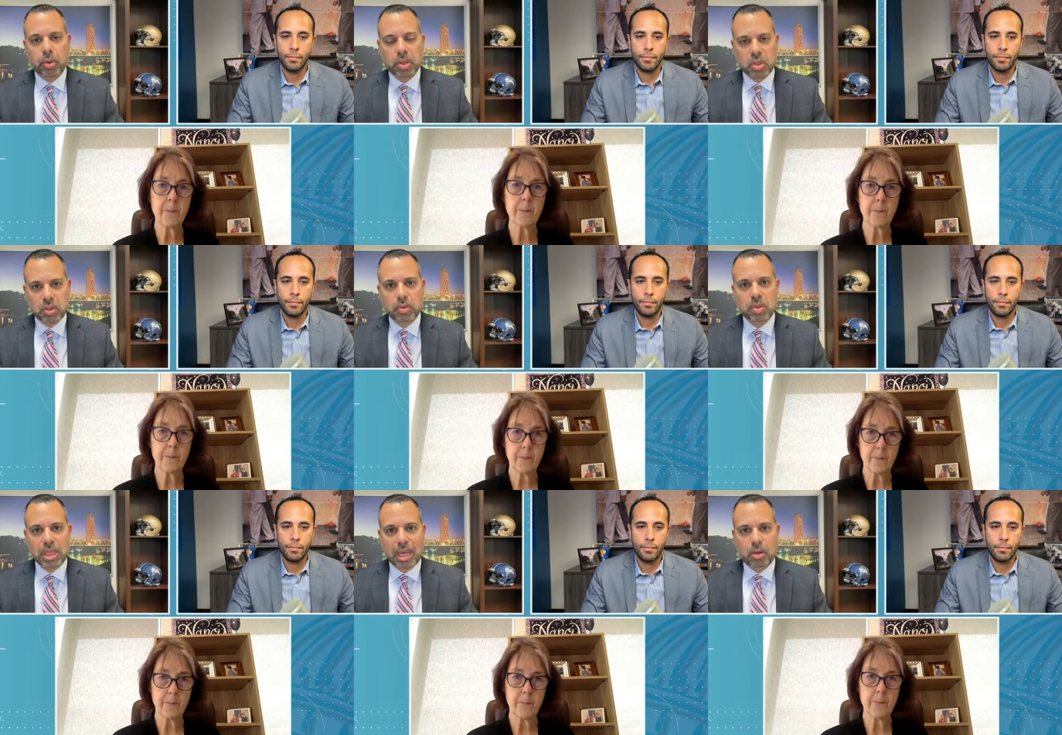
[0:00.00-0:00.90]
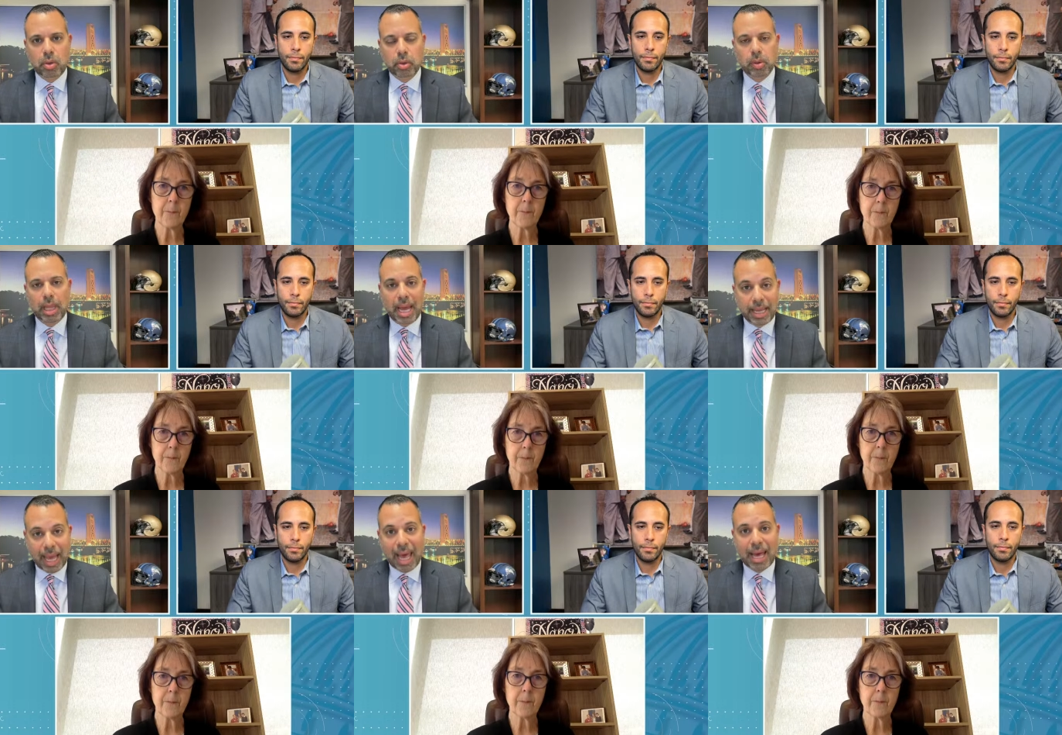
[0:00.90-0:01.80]
Speaker 1: a student stakeholder
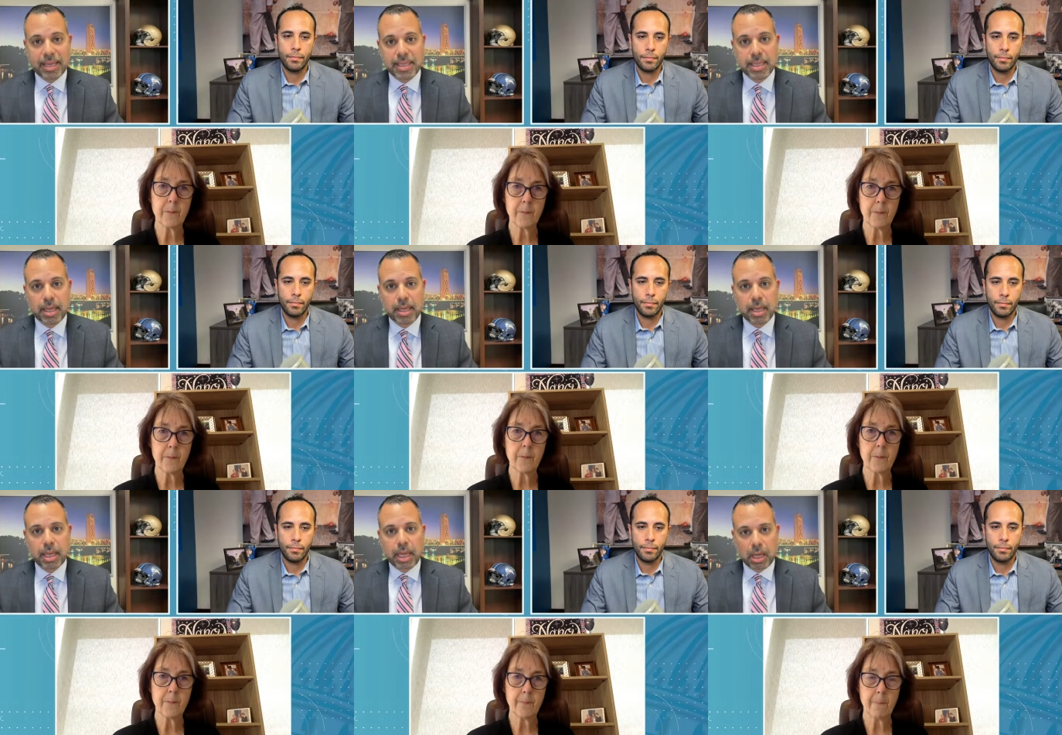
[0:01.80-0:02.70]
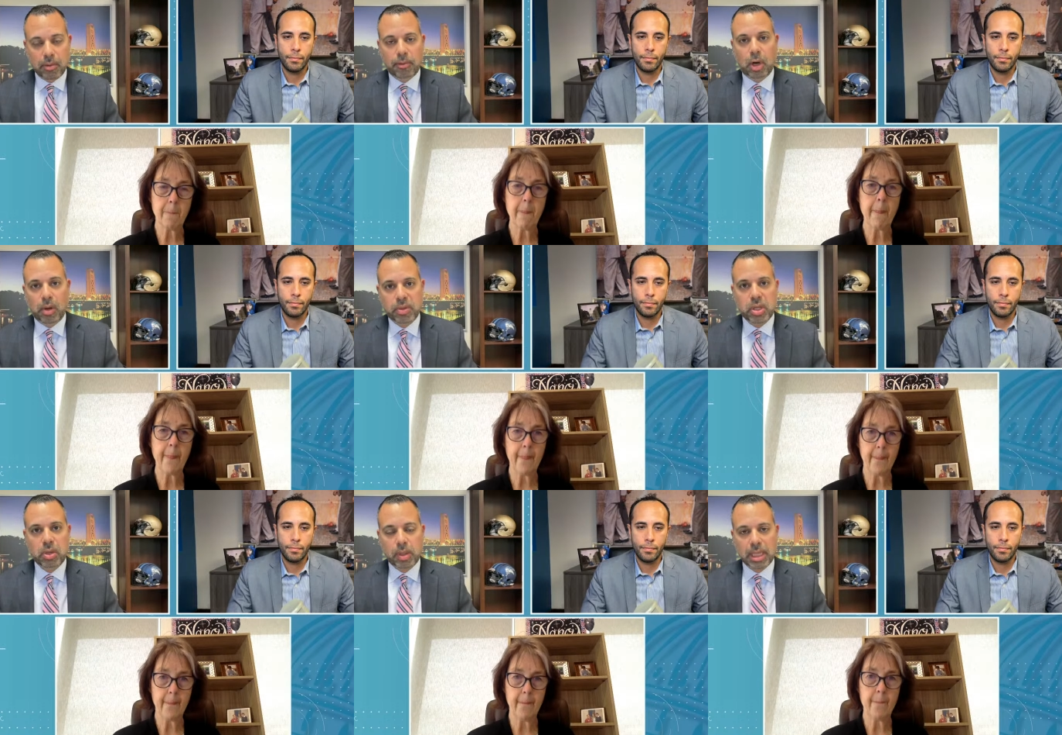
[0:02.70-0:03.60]
like ACSA involved, so
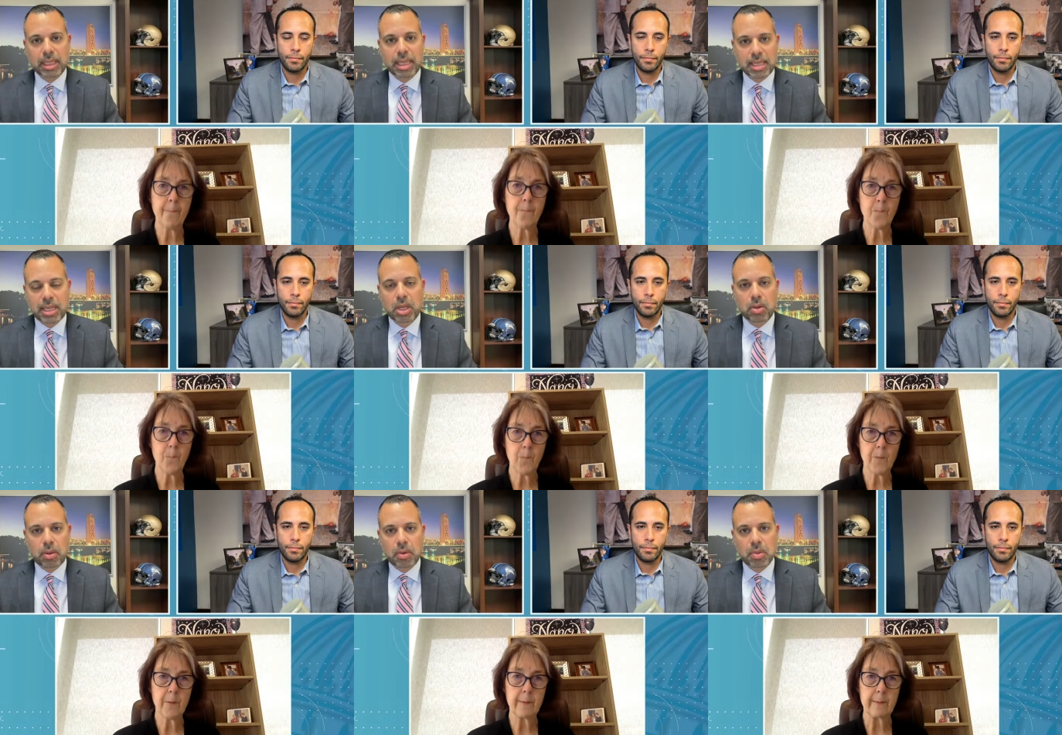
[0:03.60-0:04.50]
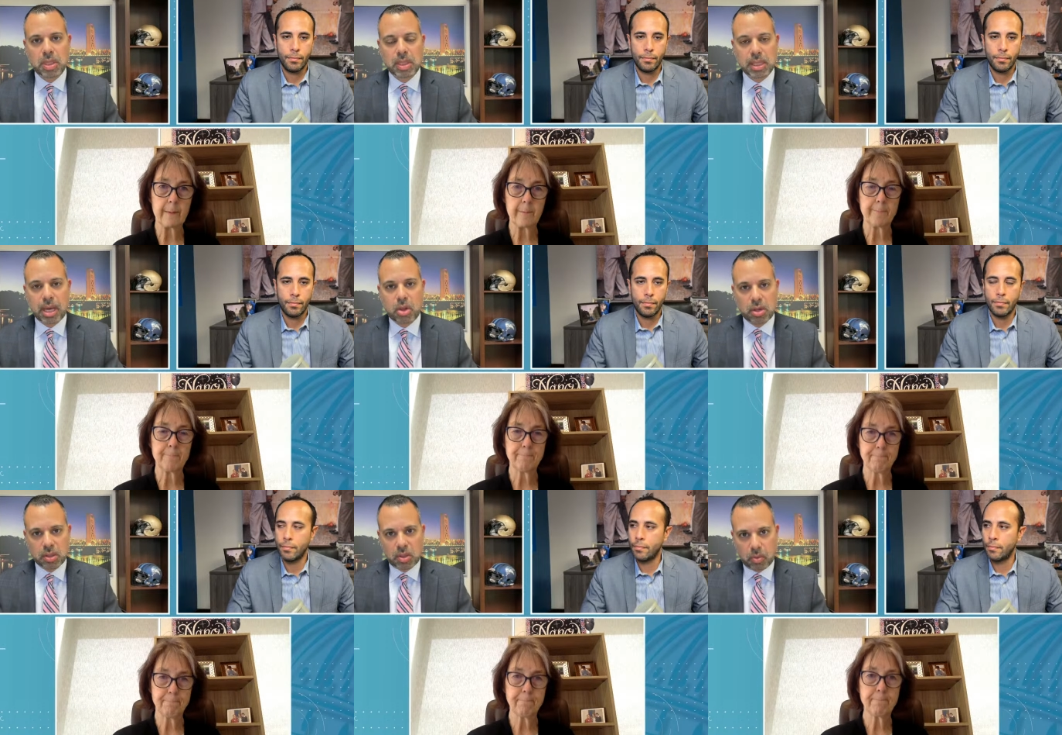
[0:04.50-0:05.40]
you can continue those
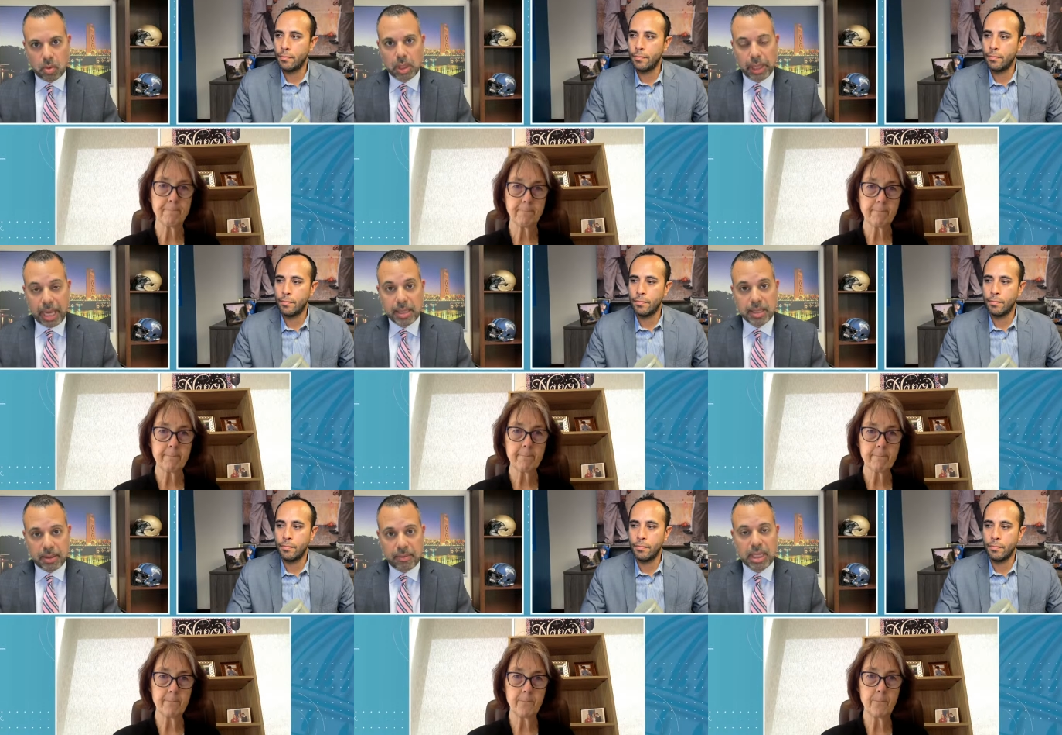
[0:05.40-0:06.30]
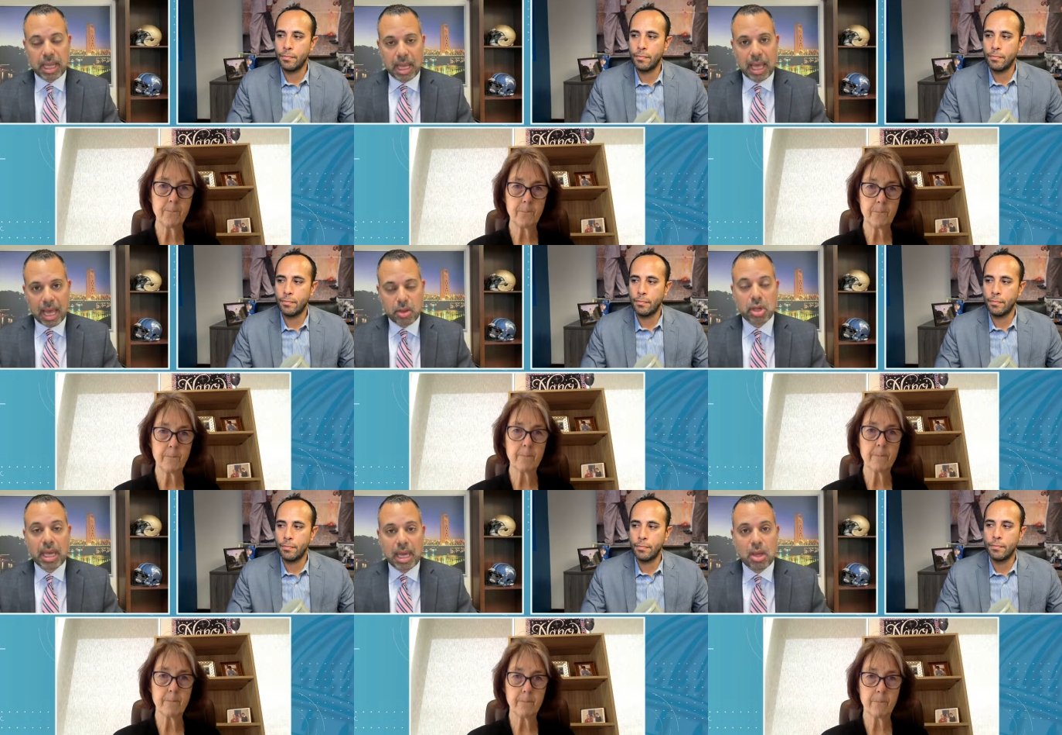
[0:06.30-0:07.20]
discussions through the lens of an
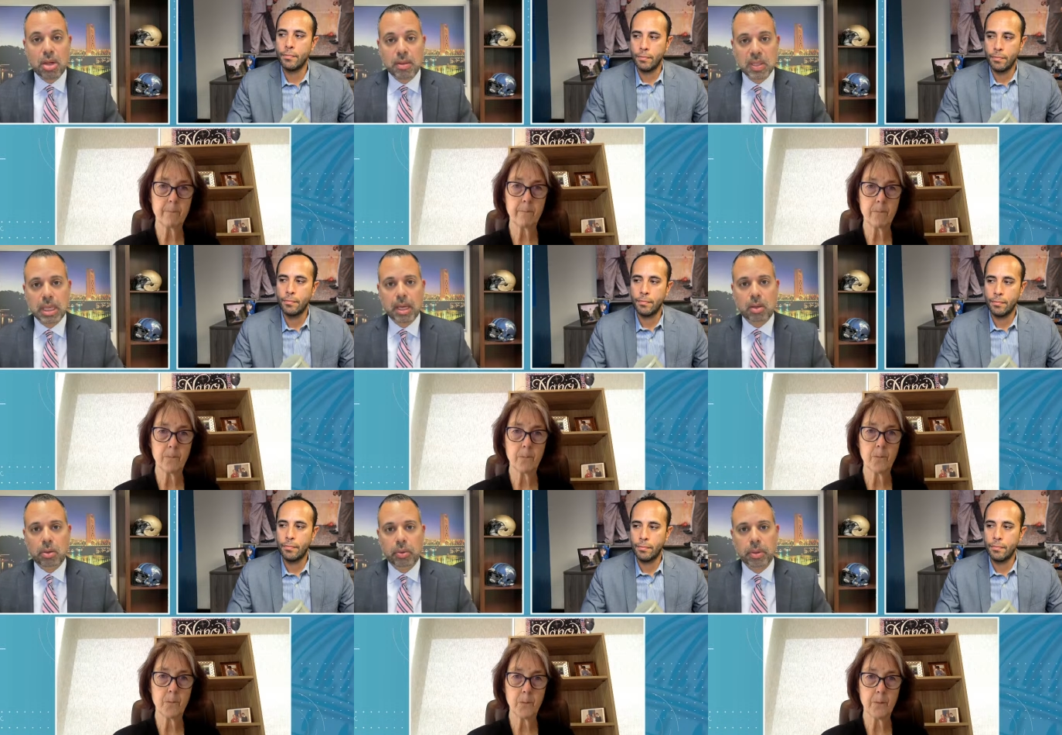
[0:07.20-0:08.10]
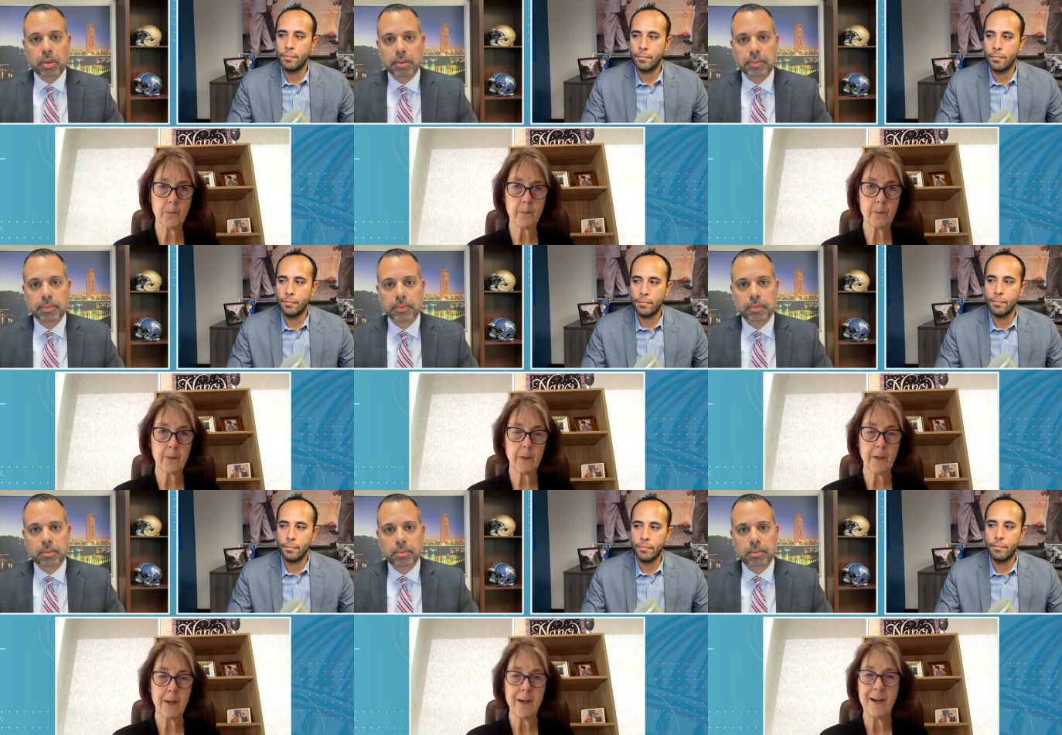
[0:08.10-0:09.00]
education stakeholder?
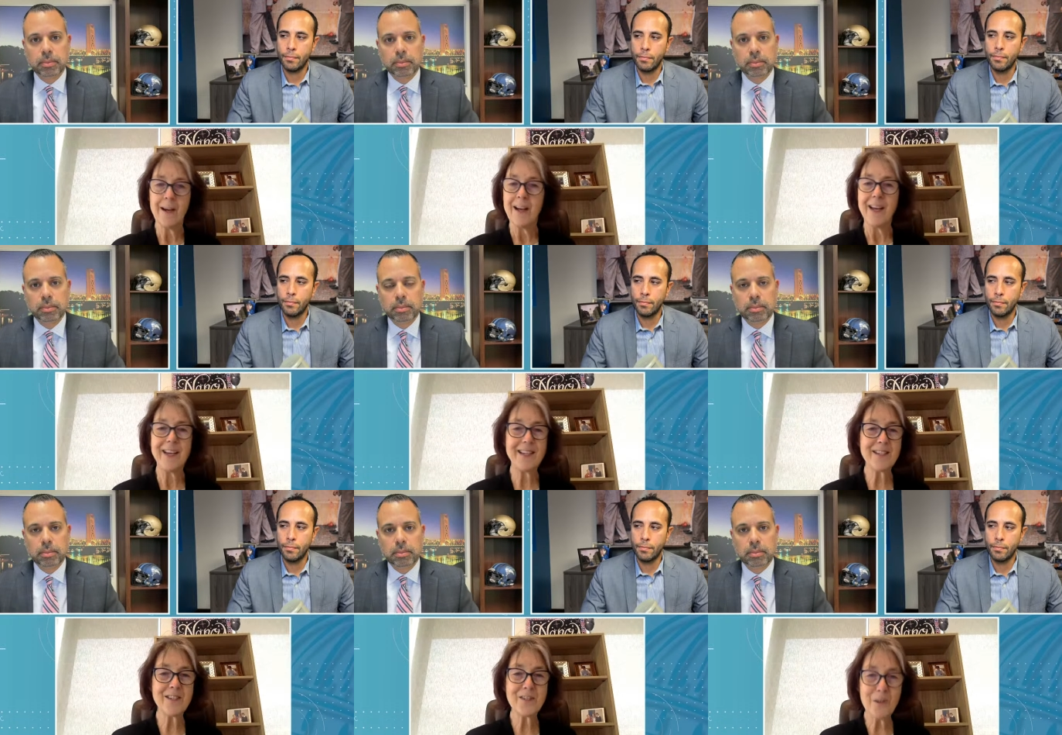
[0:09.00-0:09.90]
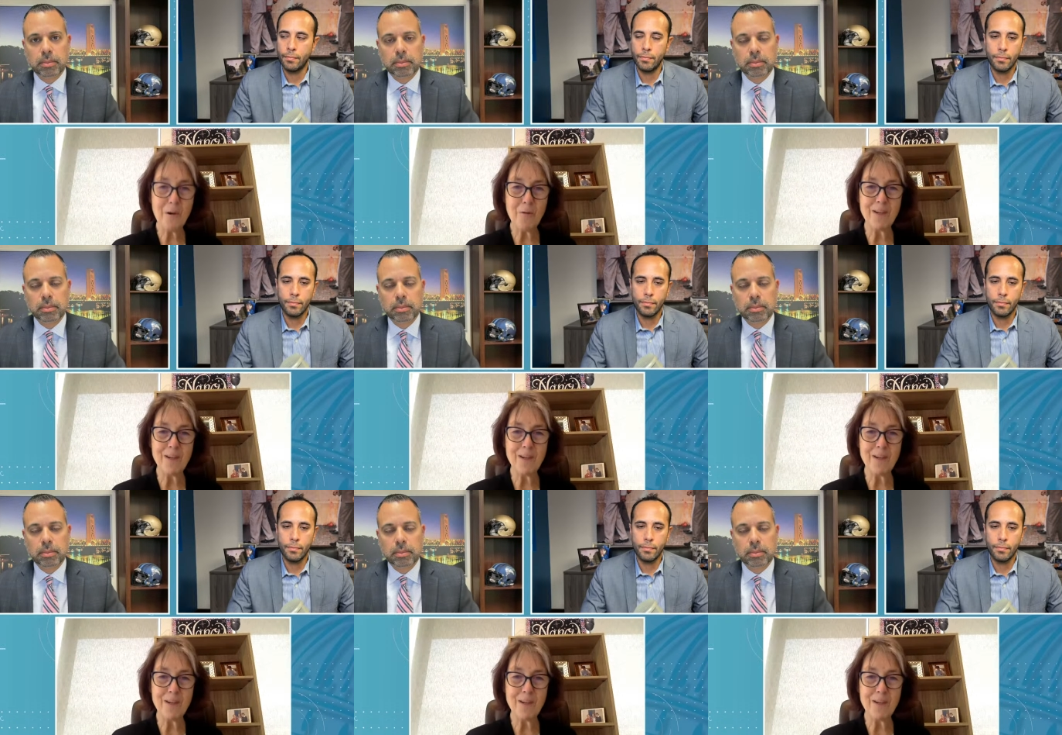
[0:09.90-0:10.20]
Speaker 2: It is so